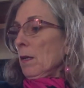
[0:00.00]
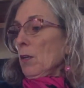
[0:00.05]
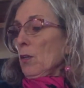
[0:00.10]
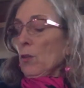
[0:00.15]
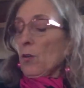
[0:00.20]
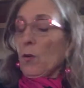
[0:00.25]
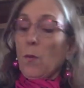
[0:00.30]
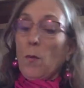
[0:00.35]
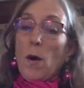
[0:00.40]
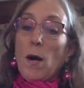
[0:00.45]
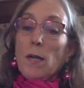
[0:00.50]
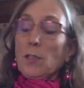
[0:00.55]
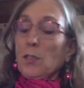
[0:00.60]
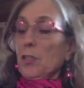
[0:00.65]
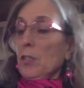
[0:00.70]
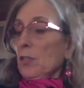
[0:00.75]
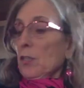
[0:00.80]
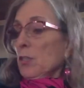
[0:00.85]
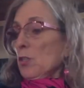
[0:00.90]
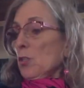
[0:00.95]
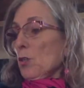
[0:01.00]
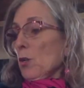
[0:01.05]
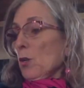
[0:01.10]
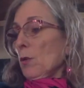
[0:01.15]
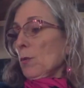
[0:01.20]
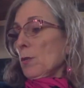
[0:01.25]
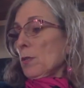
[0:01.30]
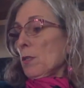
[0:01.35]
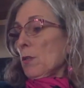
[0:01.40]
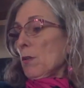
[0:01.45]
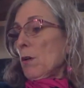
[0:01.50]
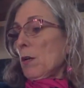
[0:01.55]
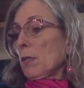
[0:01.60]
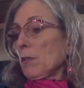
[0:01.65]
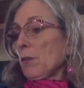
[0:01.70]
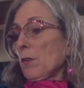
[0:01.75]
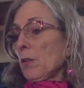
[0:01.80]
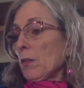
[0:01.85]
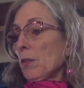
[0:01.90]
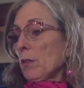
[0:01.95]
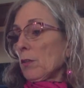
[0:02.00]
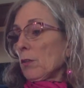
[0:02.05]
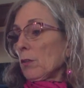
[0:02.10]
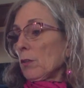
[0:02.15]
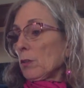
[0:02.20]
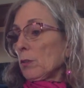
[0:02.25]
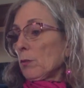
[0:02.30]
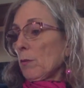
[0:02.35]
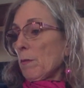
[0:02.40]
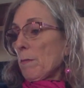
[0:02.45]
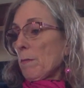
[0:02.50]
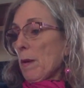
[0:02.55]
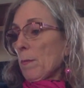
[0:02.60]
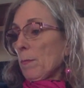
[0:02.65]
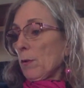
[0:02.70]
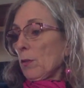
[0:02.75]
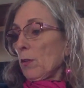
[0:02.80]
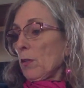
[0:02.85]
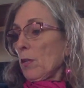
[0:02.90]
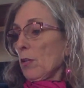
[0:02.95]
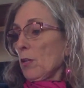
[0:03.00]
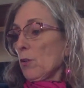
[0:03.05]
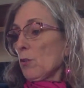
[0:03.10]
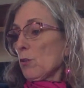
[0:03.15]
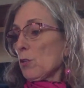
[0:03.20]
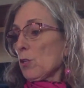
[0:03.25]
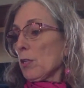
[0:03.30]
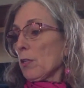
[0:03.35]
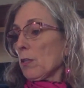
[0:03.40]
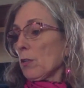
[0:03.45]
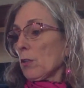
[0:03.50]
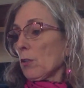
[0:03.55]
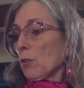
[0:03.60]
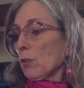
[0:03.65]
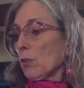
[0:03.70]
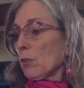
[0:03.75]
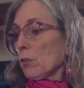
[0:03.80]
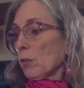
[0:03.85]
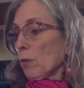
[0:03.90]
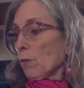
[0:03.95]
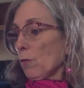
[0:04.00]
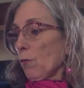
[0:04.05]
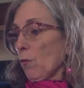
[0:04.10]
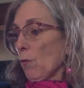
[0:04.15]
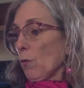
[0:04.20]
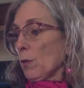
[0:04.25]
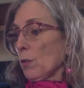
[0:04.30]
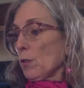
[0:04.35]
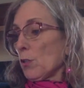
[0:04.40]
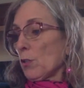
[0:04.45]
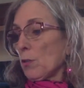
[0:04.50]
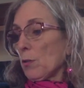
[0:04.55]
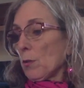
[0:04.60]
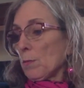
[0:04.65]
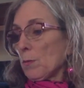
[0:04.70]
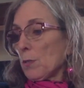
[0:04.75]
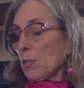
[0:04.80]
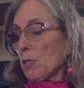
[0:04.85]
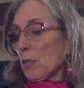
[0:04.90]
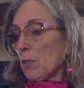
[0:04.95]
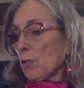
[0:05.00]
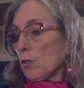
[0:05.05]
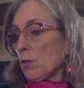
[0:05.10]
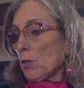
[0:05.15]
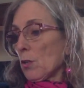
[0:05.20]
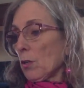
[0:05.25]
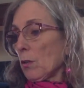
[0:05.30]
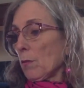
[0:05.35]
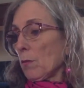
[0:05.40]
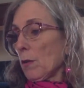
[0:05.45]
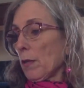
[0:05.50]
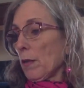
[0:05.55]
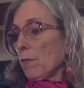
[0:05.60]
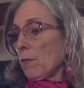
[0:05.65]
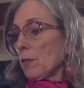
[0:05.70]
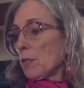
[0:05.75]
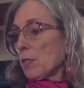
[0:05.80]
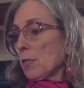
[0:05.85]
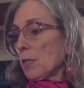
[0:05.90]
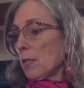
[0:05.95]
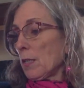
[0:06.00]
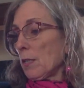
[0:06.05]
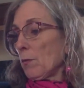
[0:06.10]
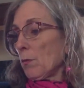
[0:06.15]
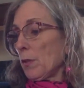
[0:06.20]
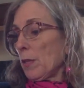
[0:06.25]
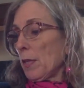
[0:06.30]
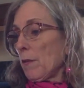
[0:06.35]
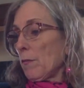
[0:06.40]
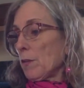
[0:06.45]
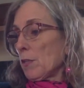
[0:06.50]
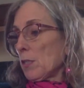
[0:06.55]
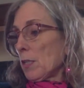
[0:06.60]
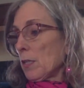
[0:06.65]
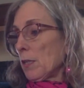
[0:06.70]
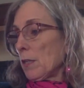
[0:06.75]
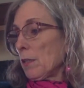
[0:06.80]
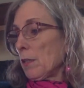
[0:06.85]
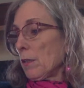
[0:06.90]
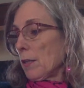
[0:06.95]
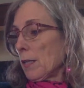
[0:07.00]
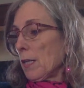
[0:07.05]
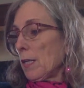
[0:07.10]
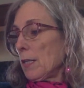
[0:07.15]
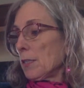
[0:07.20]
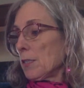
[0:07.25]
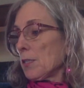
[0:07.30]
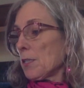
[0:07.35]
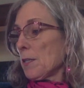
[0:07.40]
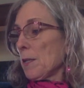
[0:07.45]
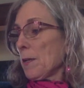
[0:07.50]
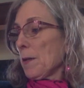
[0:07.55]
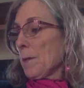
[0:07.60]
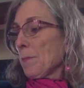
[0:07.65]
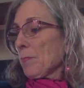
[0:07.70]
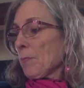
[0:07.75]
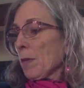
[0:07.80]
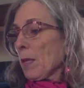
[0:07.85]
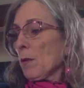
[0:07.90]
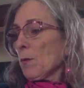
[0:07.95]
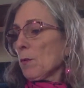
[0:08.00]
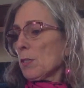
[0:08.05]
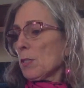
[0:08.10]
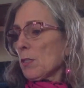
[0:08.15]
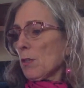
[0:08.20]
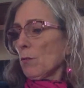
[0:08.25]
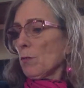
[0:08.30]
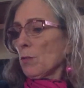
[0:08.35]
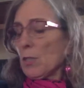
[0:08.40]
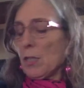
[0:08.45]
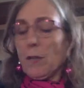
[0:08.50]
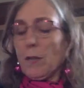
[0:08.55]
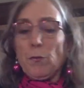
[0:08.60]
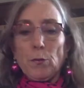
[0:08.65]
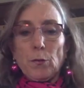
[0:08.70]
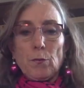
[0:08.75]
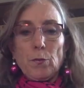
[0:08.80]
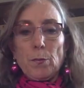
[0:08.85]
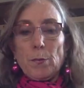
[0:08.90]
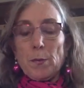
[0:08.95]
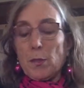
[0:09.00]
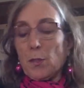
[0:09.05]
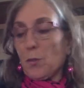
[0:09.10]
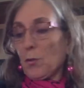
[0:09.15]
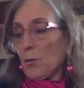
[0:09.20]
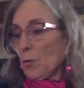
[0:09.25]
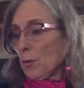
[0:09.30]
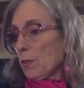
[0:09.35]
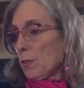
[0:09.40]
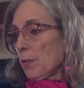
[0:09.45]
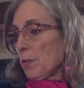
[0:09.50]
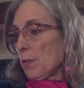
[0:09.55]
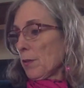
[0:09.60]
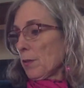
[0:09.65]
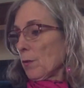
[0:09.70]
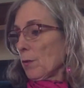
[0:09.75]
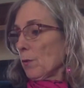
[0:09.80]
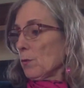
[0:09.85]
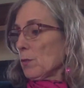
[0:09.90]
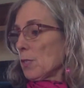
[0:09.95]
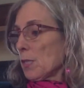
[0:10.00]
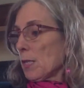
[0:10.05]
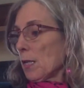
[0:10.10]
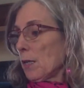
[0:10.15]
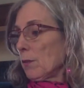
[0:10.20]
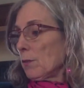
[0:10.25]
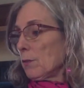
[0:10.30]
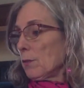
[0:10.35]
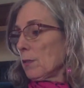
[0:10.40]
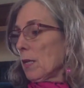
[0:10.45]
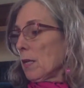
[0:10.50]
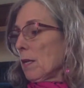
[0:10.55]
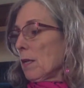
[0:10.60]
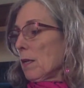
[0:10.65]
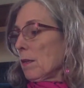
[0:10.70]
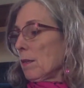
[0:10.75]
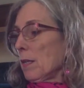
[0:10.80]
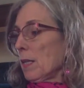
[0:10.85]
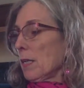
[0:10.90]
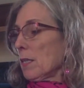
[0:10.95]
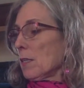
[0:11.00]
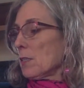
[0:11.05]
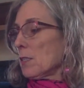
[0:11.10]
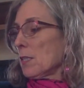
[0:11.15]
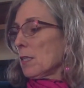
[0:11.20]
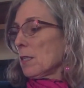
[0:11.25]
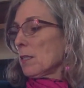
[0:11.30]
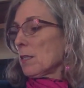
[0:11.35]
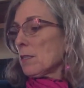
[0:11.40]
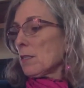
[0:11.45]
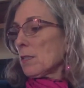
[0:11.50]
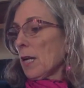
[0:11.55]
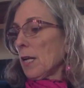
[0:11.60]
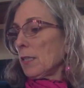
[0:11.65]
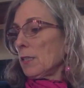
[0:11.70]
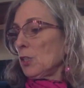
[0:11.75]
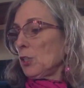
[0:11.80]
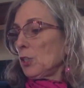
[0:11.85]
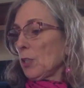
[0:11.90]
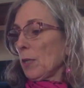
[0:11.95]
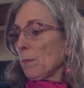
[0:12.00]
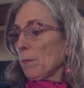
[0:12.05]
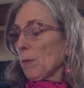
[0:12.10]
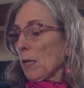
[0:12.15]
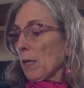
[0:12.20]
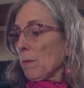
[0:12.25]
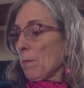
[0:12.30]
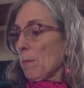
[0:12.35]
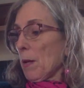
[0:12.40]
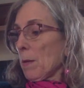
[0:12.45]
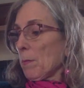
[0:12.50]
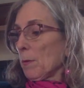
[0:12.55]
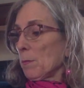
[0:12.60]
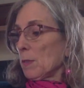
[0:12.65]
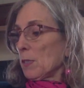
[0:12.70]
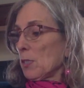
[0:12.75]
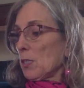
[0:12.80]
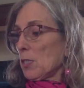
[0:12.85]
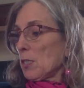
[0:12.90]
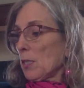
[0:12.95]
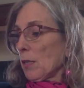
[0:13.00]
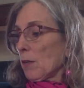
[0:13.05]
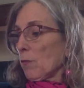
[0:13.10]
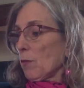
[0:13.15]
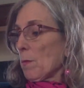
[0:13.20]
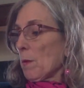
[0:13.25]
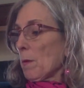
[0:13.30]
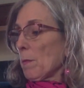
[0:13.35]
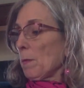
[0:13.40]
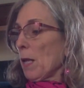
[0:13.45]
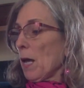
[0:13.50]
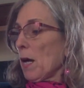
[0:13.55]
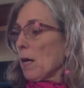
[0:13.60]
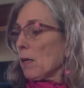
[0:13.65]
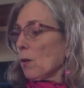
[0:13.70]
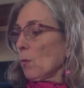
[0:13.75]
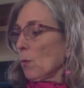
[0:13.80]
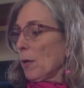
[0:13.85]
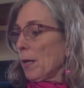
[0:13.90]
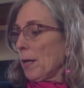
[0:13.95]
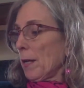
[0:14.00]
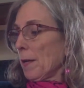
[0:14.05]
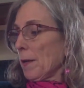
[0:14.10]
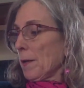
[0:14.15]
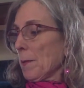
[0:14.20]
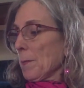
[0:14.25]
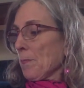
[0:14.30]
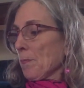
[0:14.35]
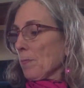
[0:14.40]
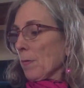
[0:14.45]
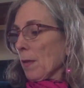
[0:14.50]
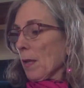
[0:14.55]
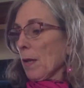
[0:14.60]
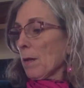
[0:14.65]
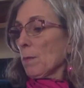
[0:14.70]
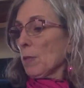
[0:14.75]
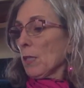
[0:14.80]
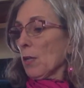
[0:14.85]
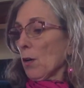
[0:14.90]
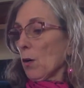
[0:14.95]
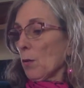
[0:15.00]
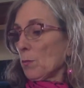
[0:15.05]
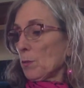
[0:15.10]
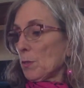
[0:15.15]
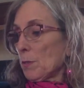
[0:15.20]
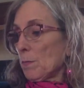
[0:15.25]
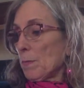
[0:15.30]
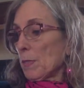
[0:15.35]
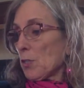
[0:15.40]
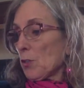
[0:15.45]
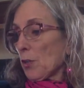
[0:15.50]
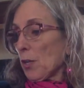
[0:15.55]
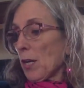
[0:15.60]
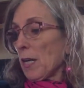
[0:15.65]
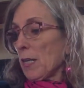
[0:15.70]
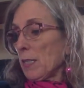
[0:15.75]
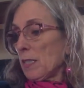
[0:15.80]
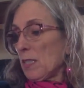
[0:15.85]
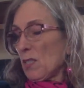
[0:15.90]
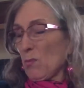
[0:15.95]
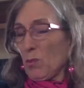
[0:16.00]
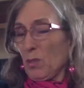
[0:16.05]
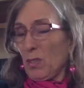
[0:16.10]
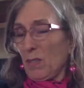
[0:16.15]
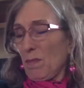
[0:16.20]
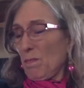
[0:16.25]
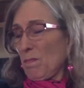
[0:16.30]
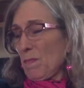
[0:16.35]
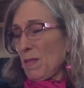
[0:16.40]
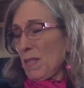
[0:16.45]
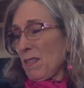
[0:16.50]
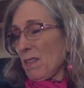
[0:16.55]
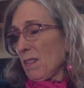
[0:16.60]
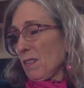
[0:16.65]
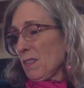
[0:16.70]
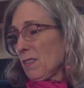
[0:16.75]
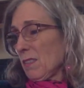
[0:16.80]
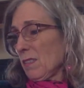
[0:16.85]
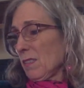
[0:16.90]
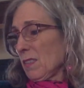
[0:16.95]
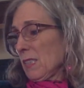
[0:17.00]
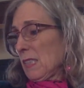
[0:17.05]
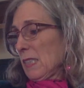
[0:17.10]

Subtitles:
The walk to the store was longer than the girls remembered. Usually the girls looked forward to trips to the store when they visited their aunts. It was so different from the stores in their own town. They could see the sign shaped like a peppermint stick from a block away. Emily hoped Mr. Hines wouldn't be there.